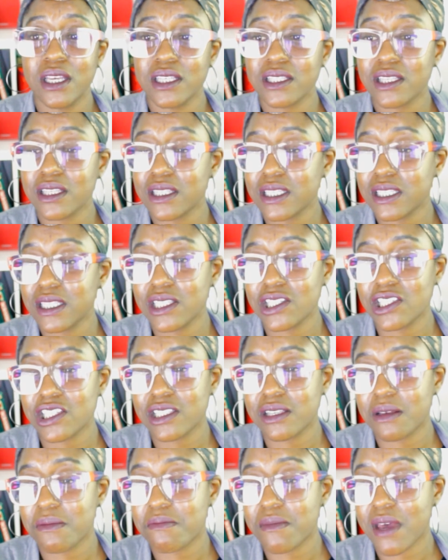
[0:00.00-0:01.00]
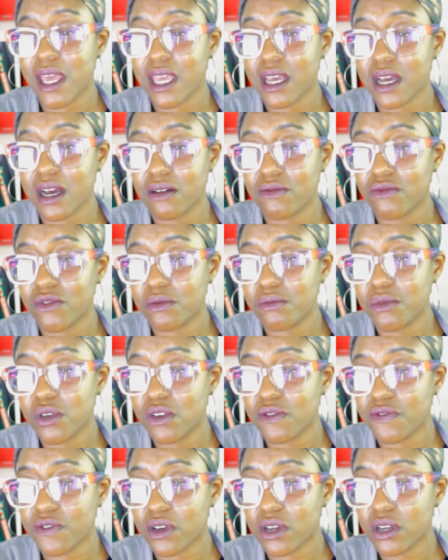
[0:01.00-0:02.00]
So this is just a makeup
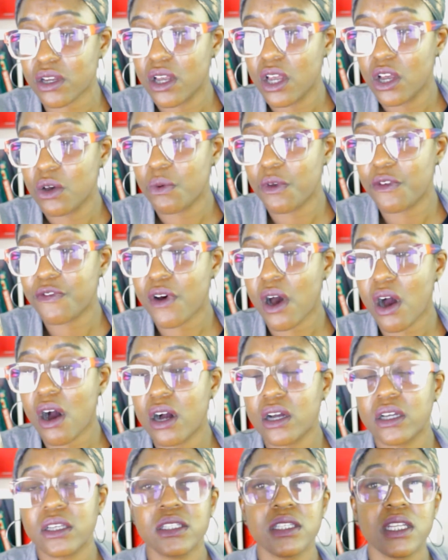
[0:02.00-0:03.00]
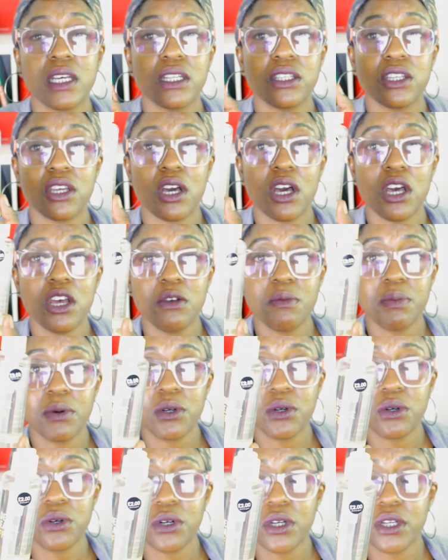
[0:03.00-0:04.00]
remover with argan and
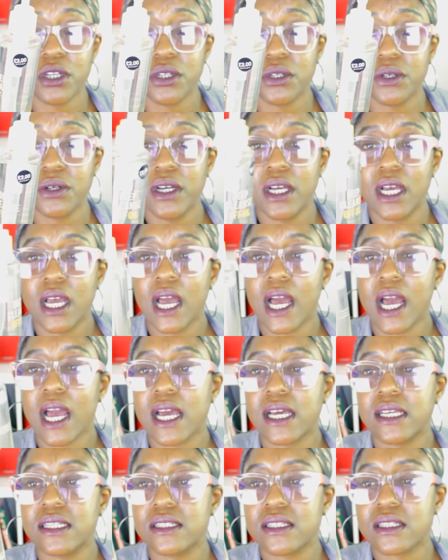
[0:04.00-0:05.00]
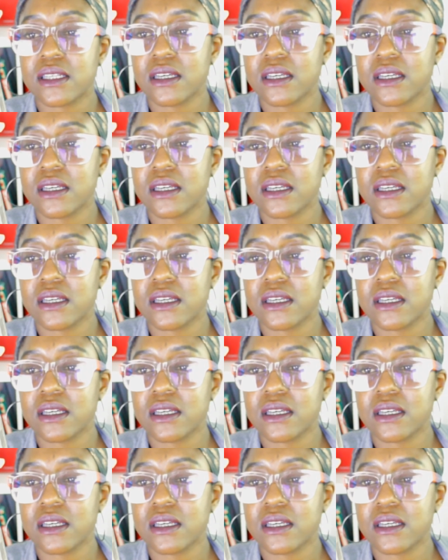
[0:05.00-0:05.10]
jojoba oil, and